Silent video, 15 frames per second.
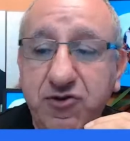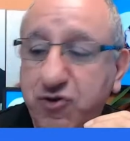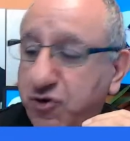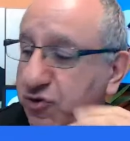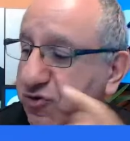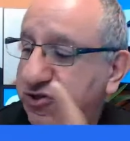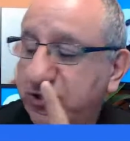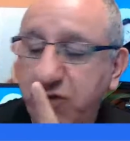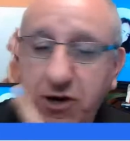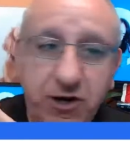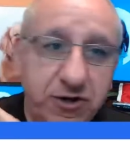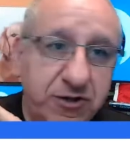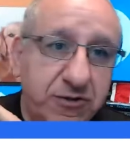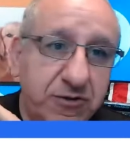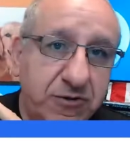you
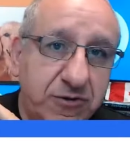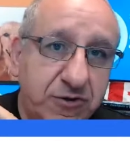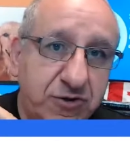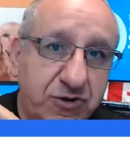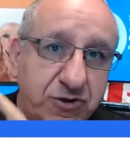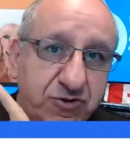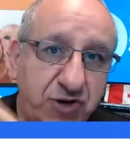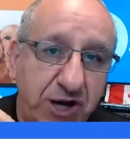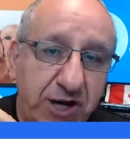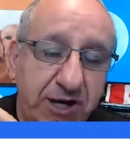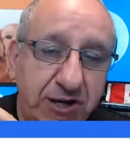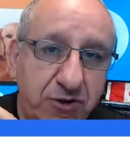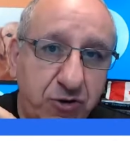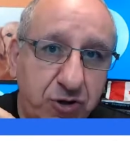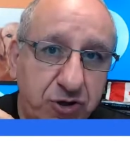start
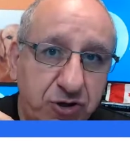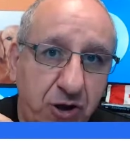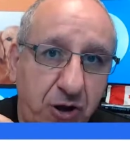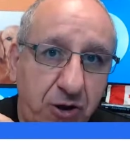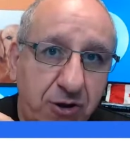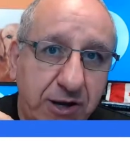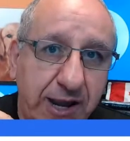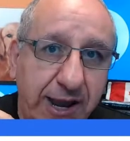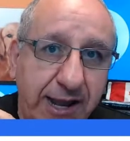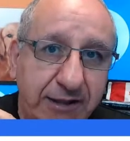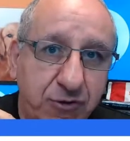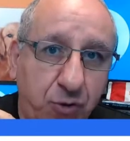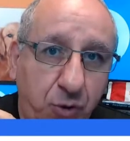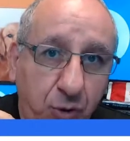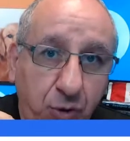training your dog at
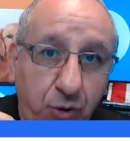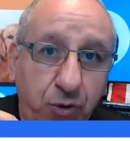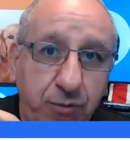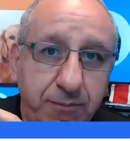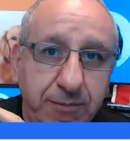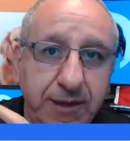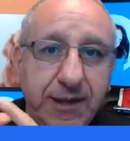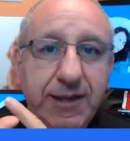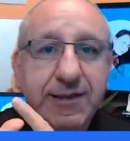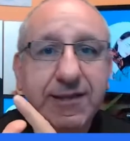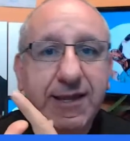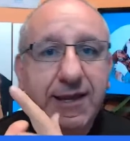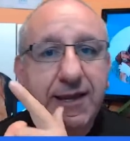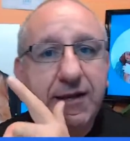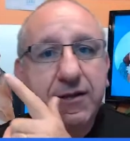home, and
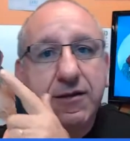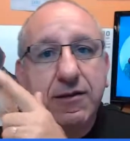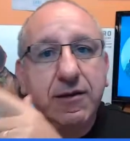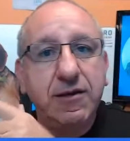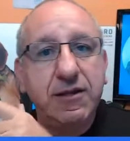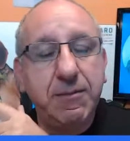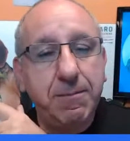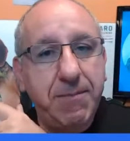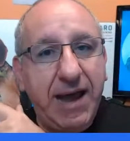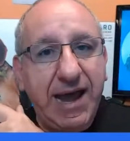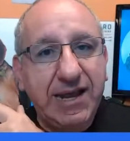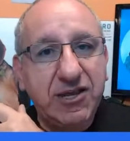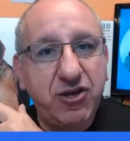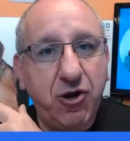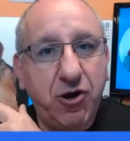then in the
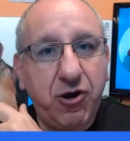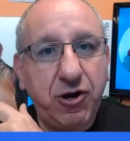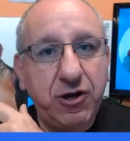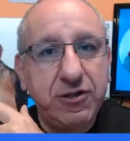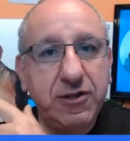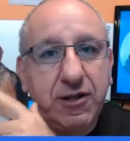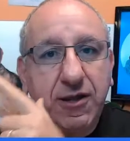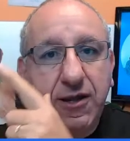backyard,